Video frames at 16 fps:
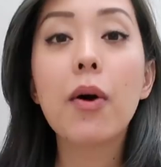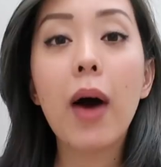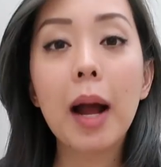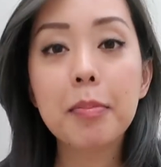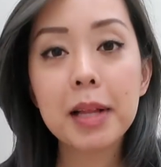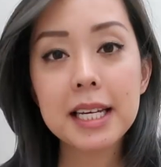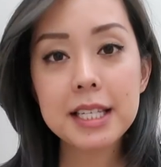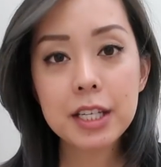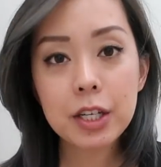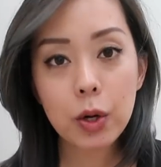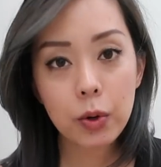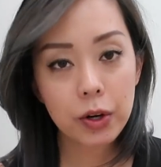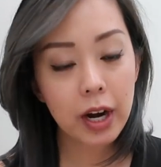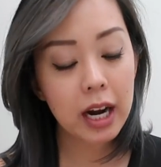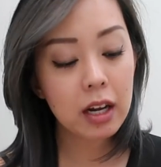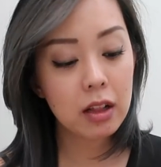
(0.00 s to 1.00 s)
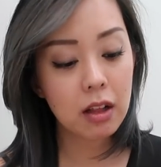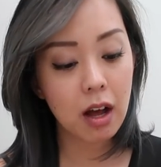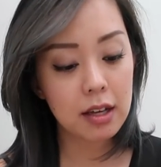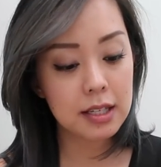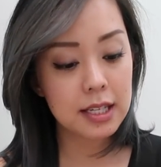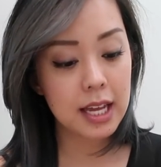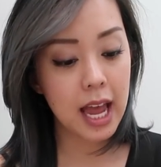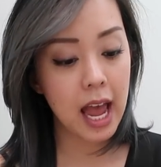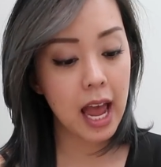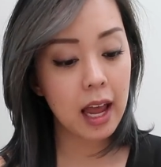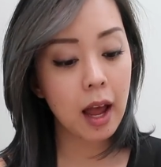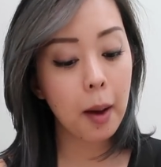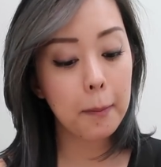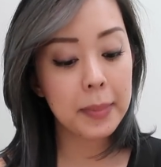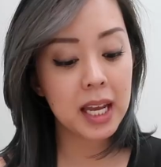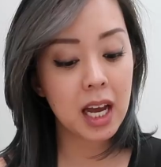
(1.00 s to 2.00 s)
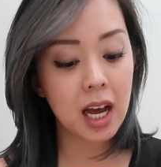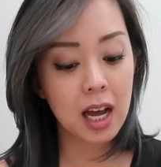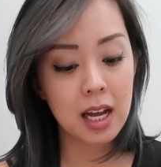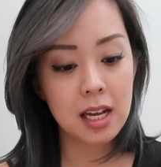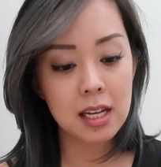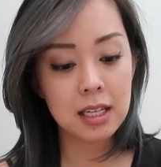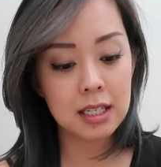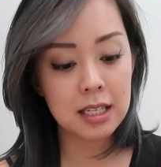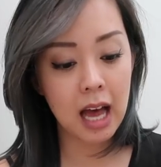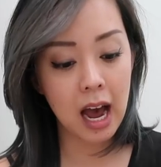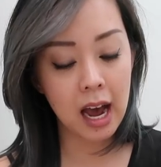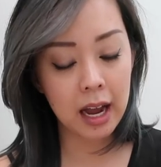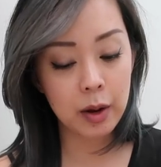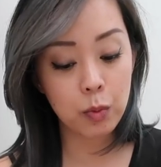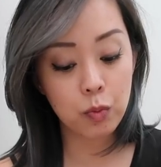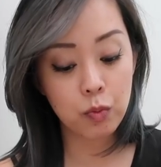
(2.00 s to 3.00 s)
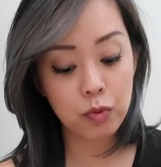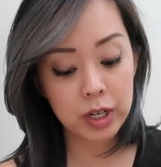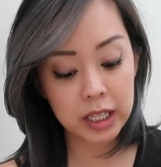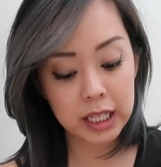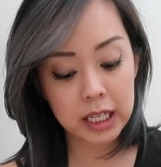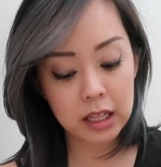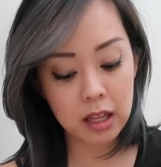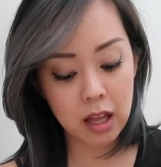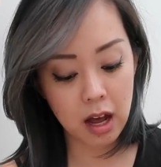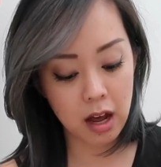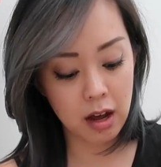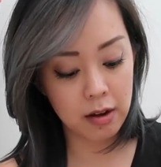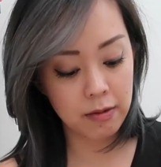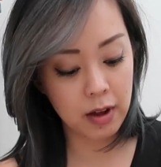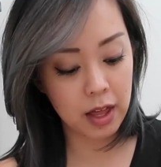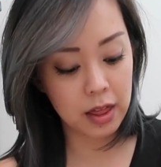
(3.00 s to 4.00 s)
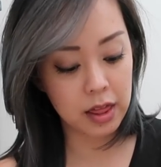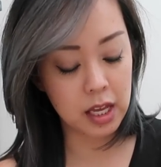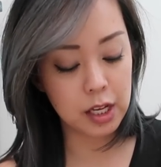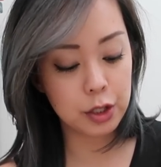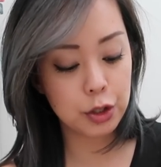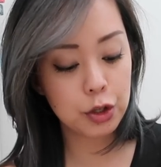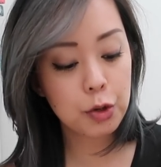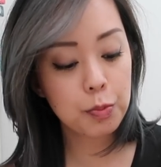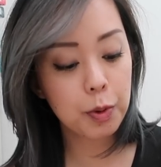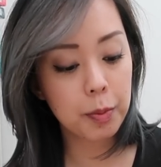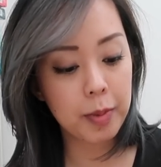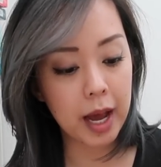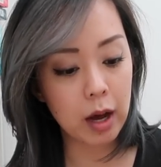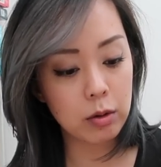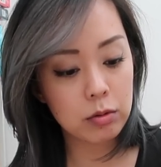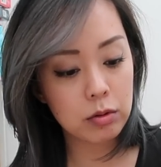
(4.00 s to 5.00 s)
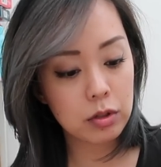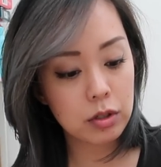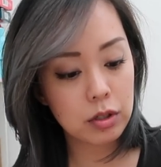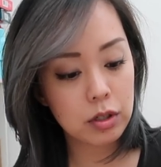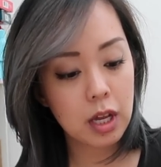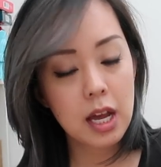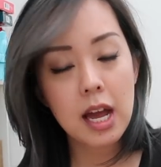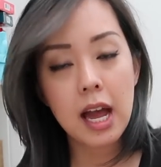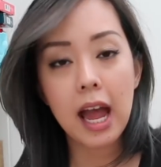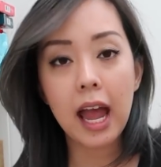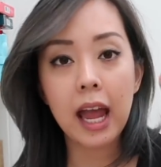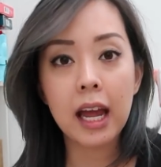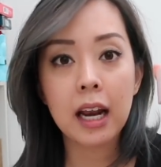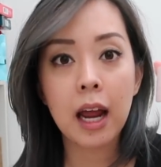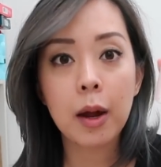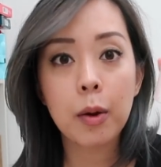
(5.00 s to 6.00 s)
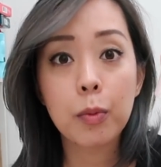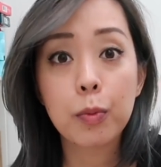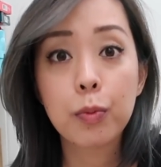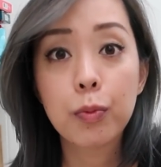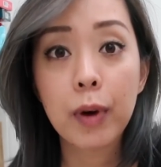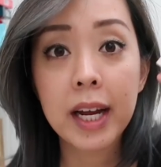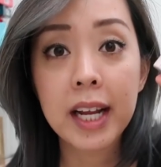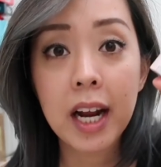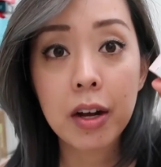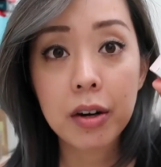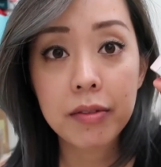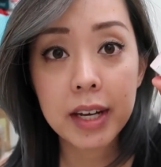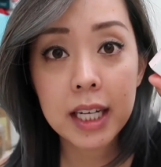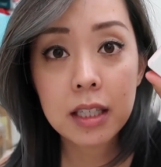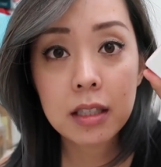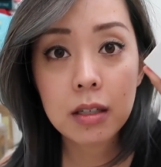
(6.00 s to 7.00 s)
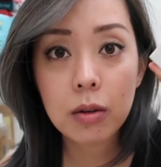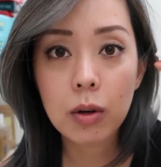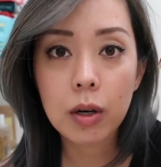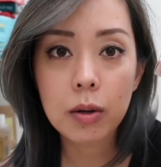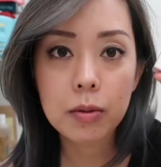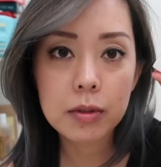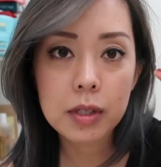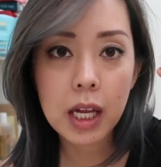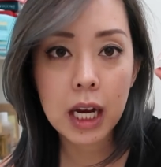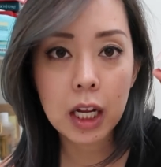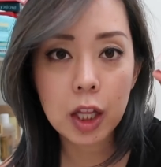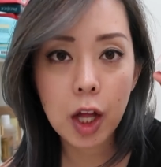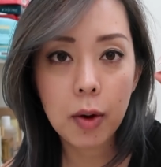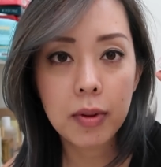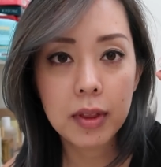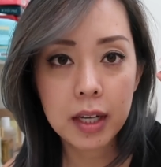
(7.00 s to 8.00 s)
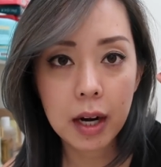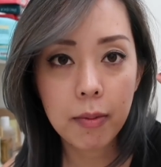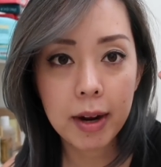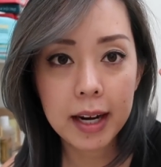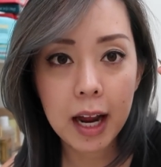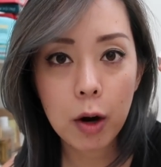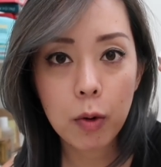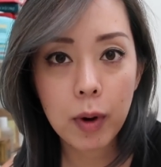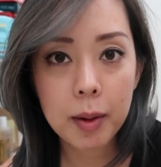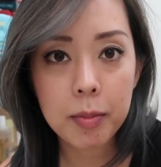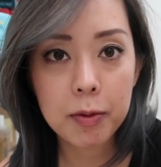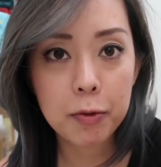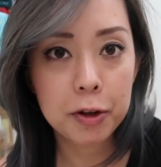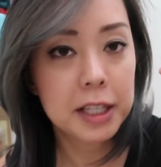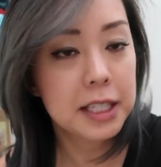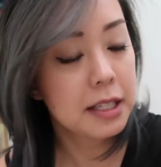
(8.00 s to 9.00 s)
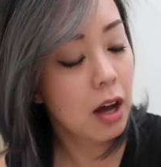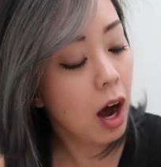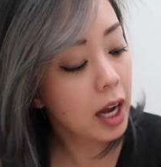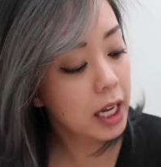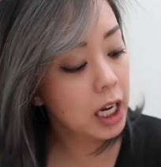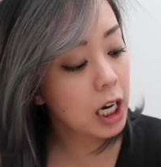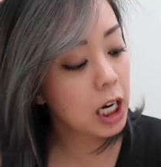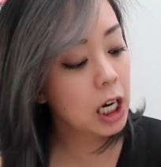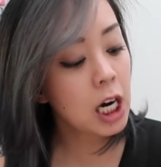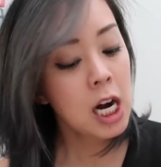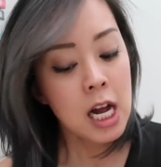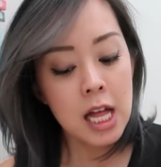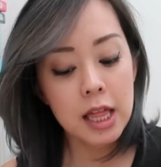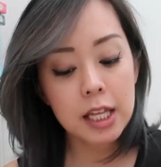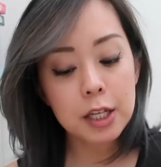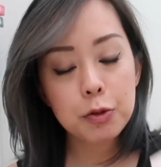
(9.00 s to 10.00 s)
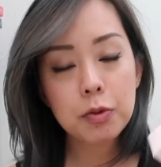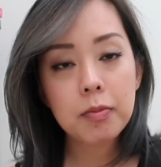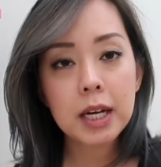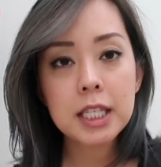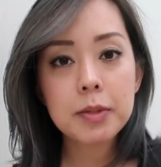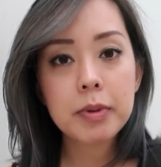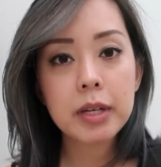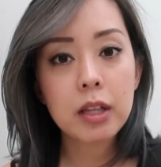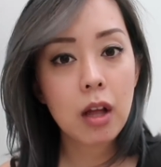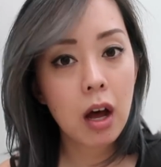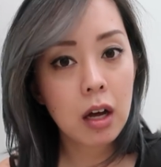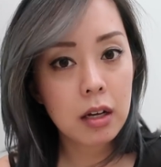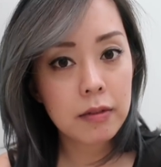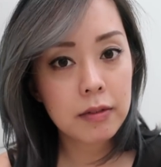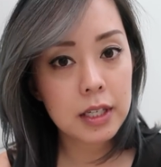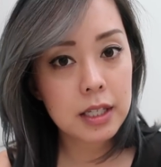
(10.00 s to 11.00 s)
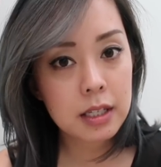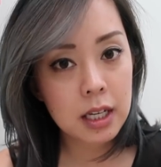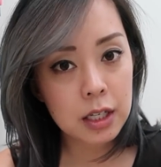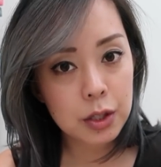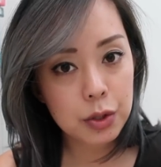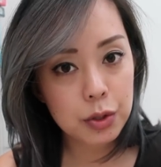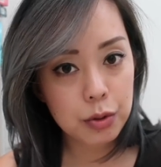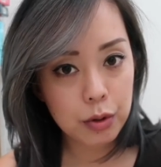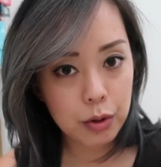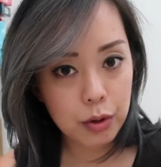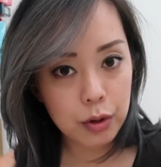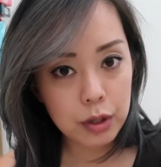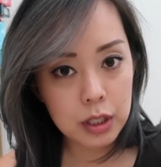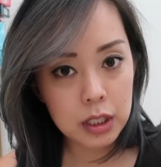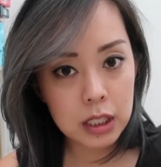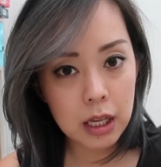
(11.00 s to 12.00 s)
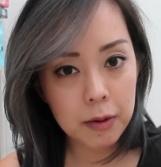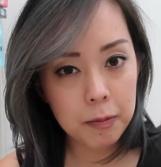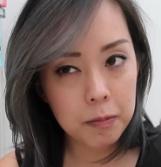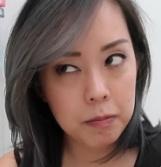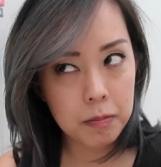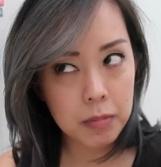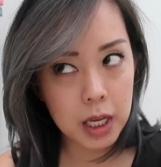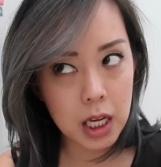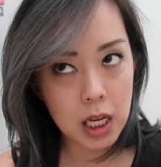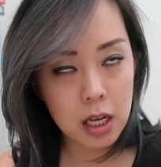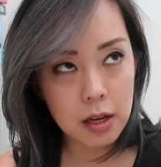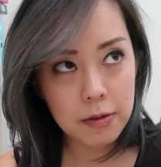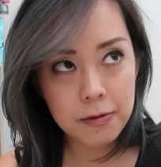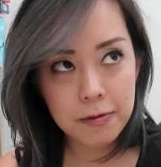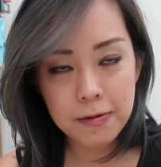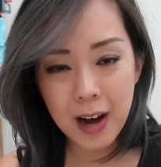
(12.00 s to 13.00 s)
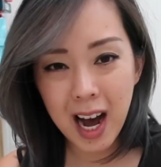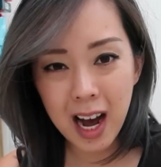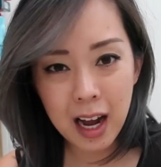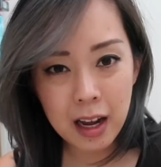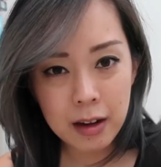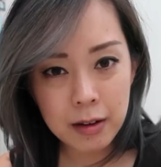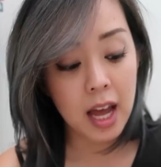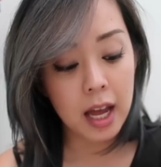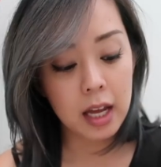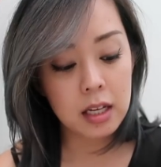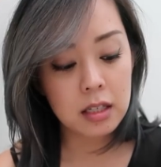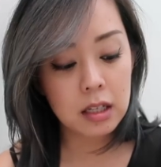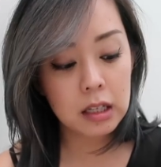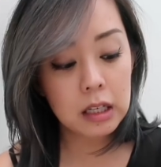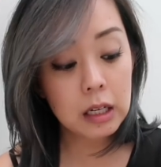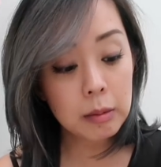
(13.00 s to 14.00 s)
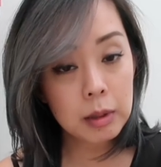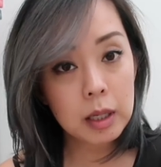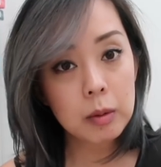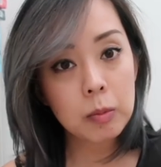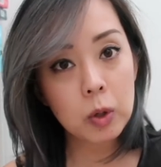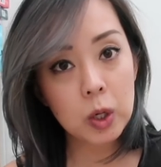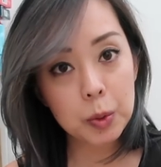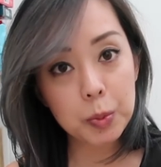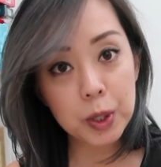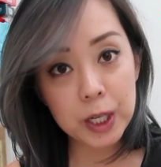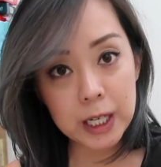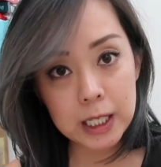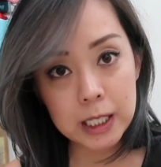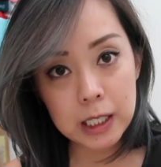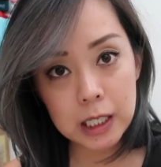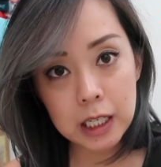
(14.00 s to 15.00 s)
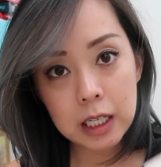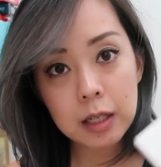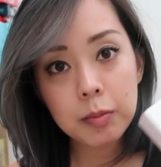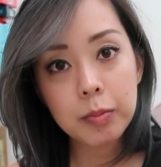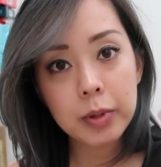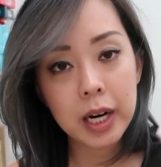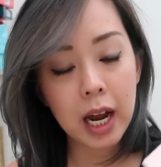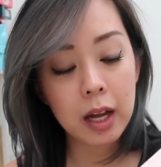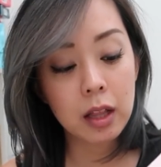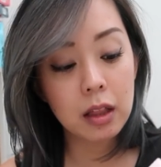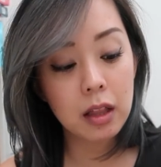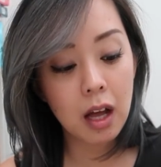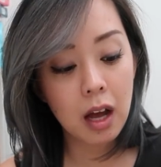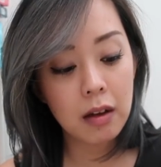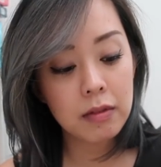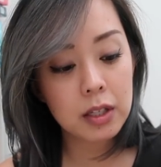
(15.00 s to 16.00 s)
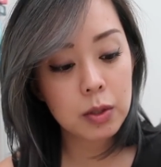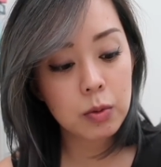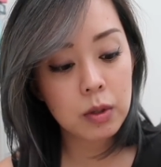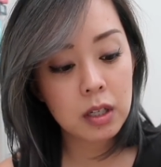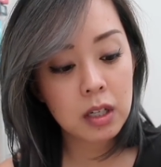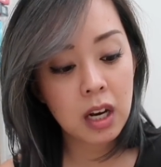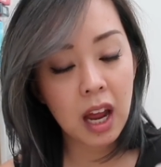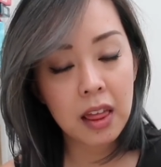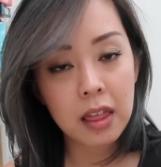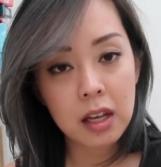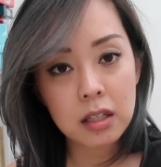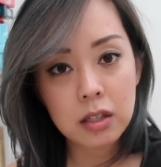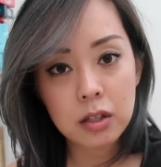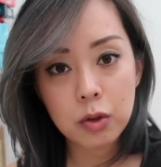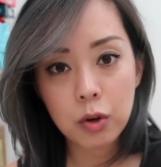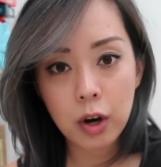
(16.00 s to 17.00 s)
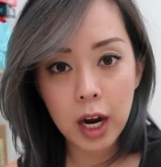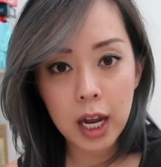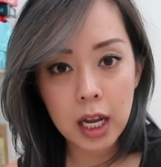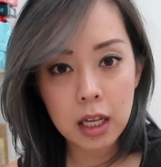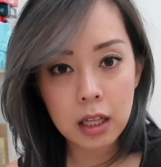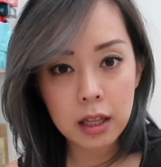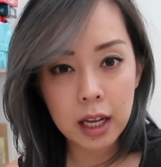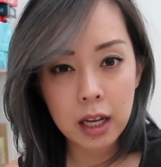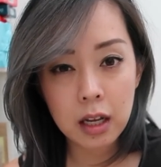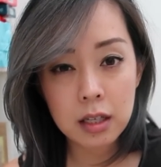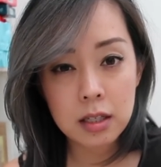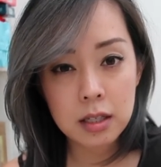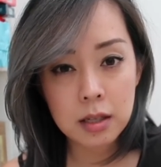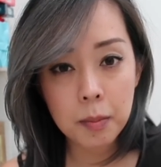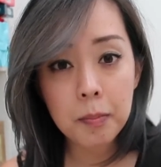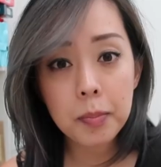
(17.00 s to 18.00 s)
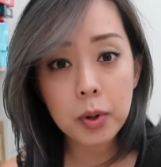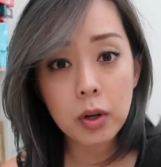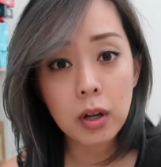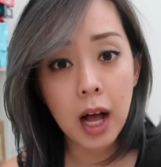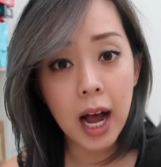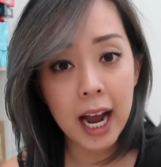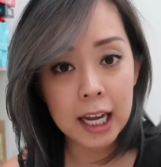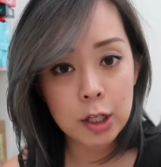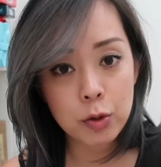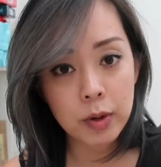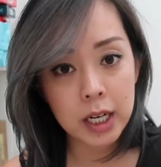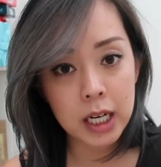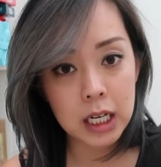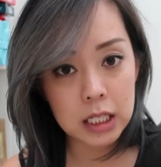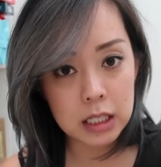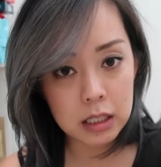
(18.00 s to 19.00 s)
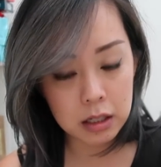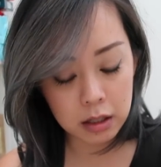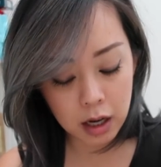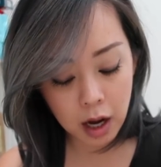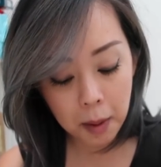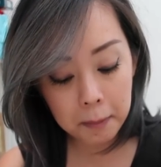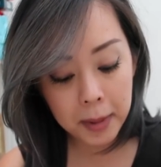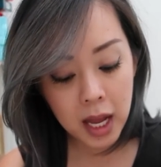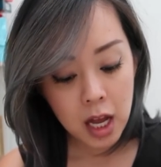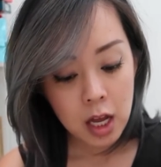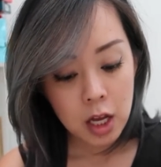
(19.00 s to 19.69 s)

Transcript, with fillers: So I placed an order at Glossier because I really love the Super Bounce and I ran out of it, or I was getting low and then I ran out right before this got here. This reminds me a lot of the SkinCeuticals B five. That is a little bit more pricey, but I love this one. I think it's great, like simple hydrating serum.